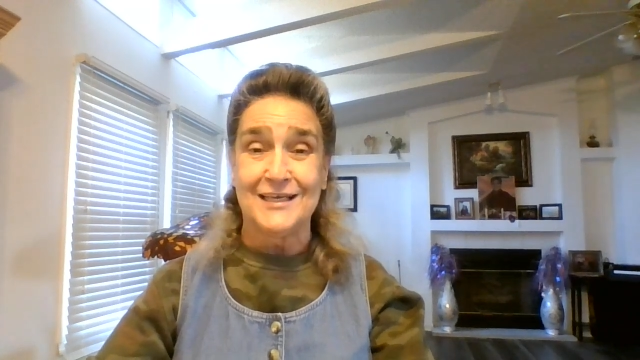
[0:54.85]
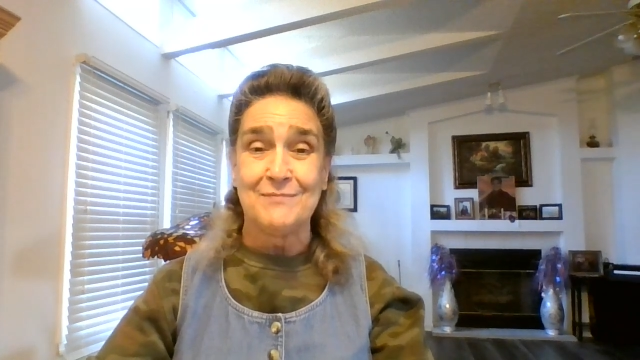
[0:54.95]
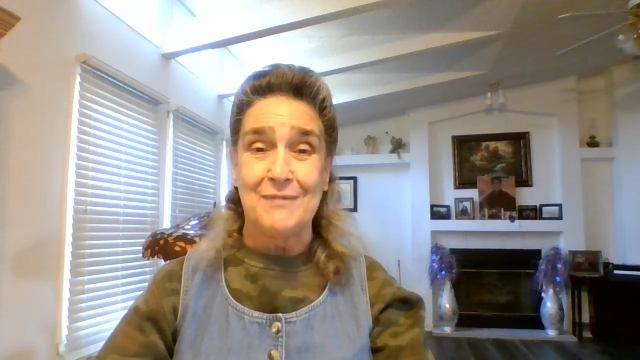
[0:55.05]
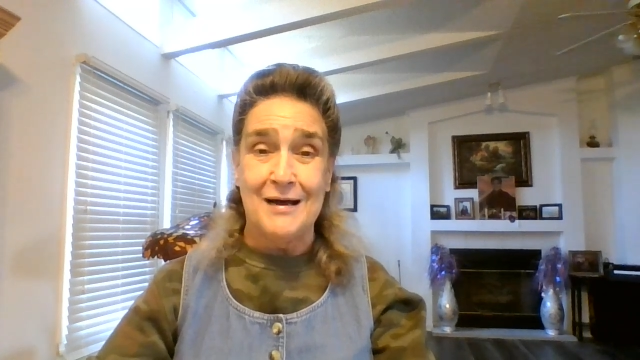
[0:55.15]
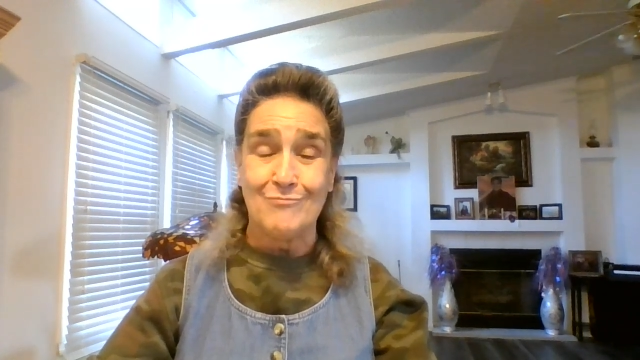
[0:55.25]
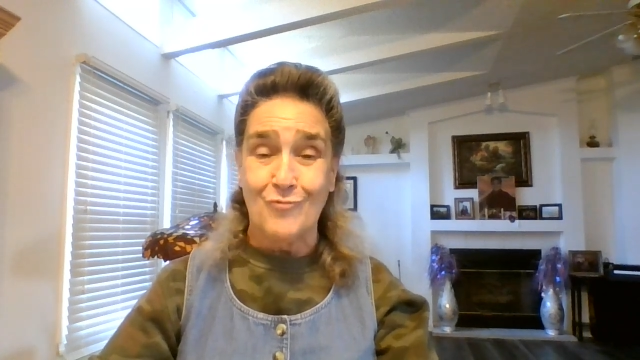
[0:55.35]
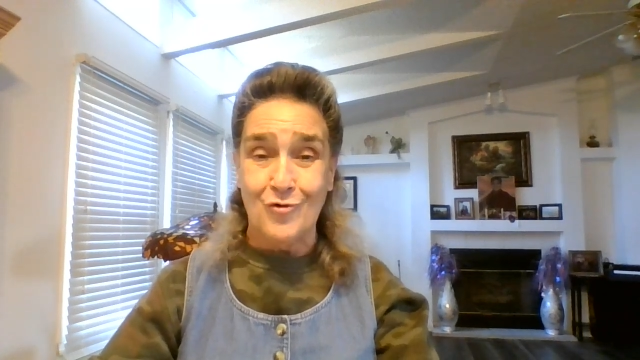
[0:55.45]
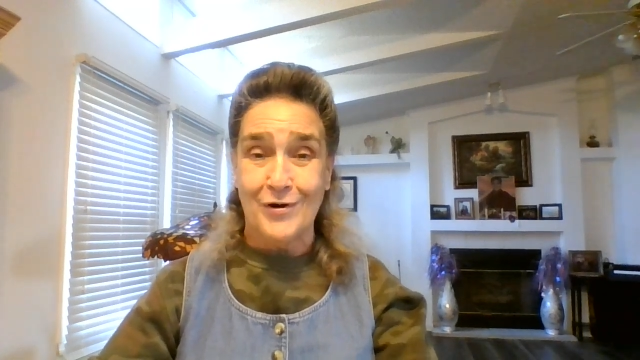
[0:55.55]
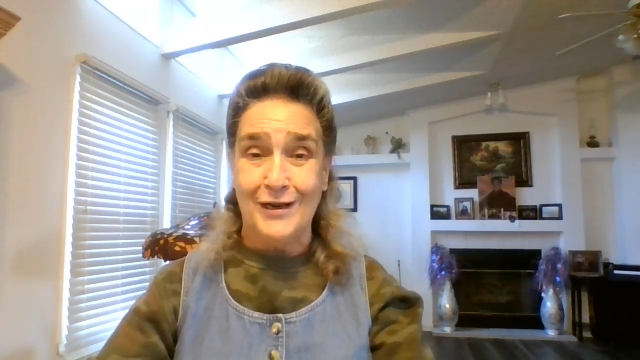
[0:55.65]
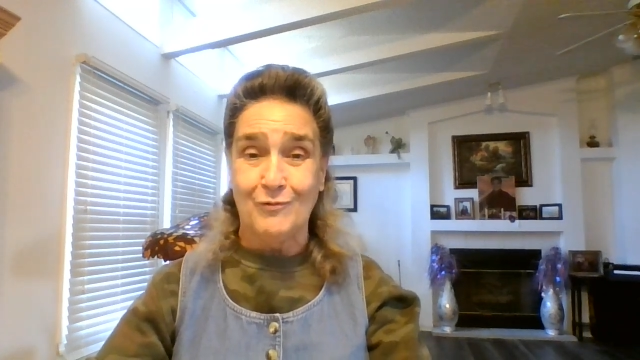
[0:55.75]
and by
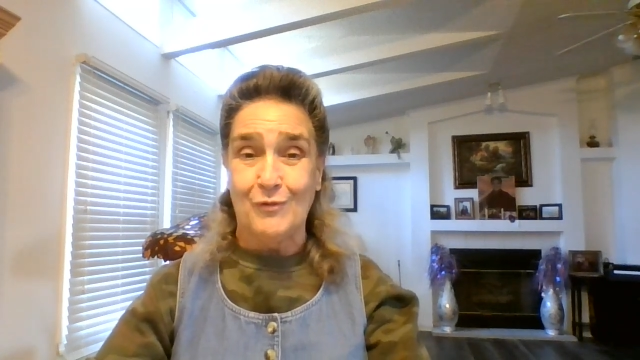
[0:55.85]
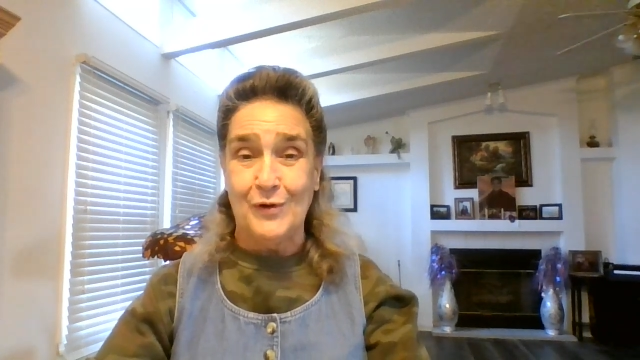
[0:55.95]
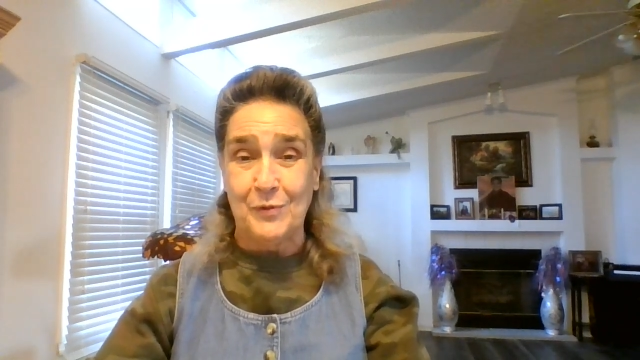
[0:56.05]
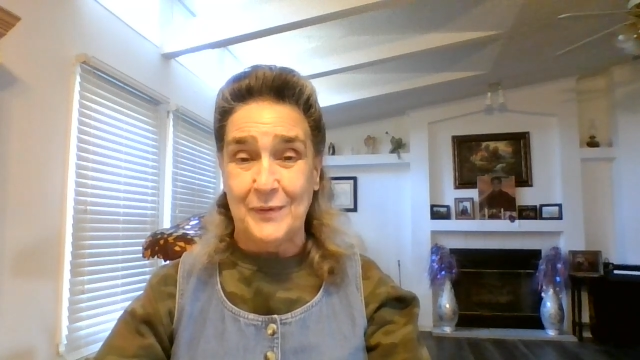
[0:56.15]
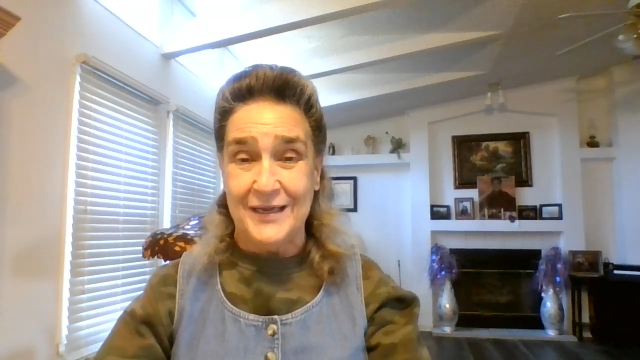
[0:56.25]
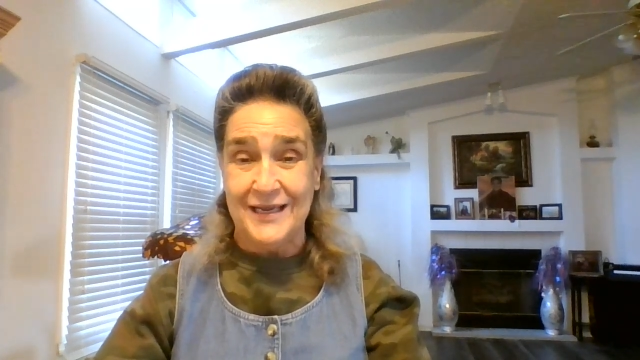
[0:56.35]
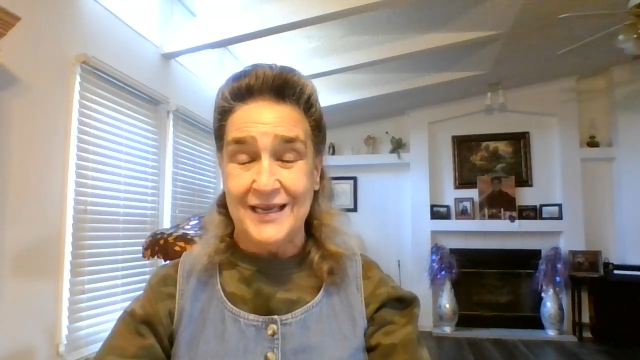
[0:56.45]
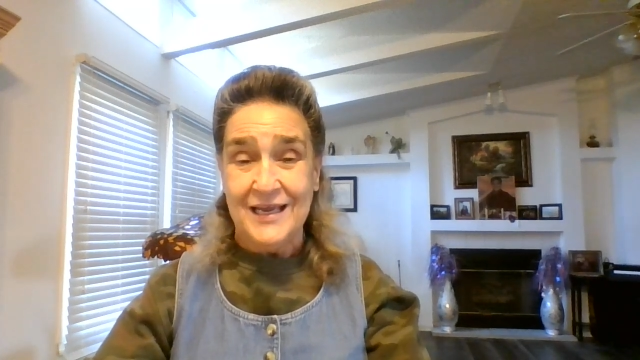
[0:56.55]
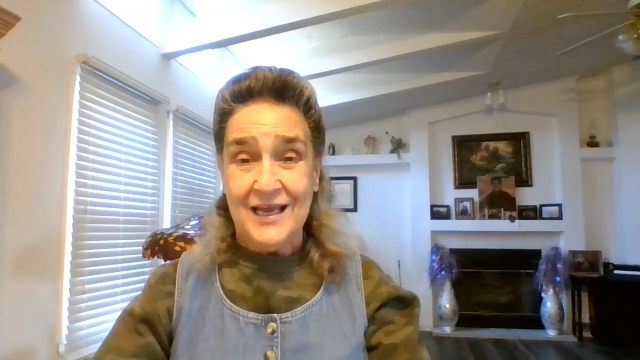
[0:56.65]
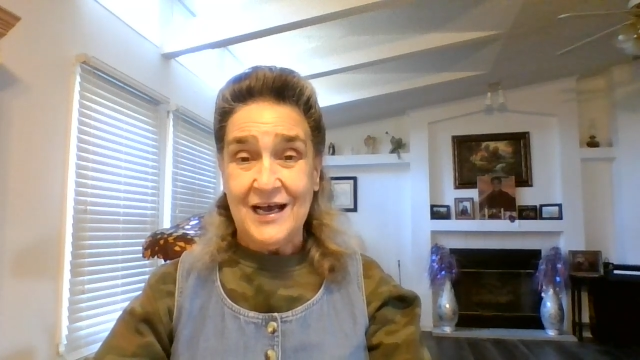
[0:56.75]
morning we'll
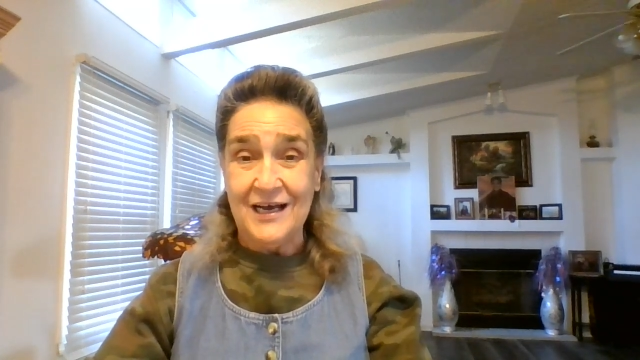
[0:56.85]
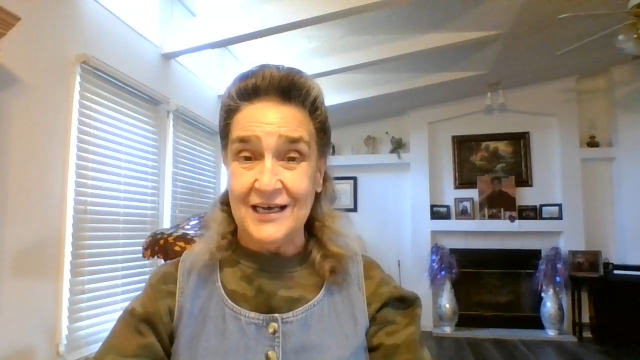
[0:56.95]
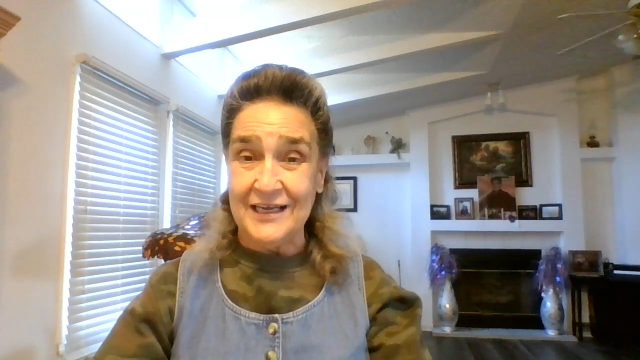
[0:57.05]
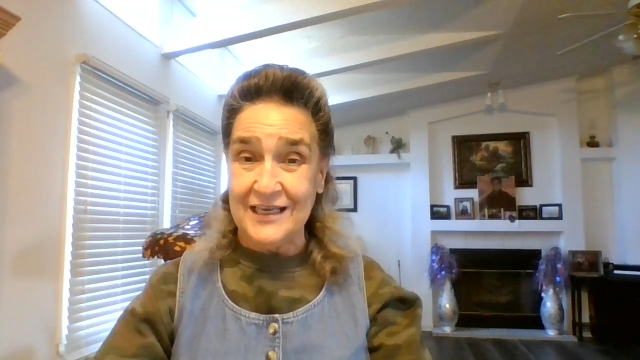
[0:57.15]
be uh,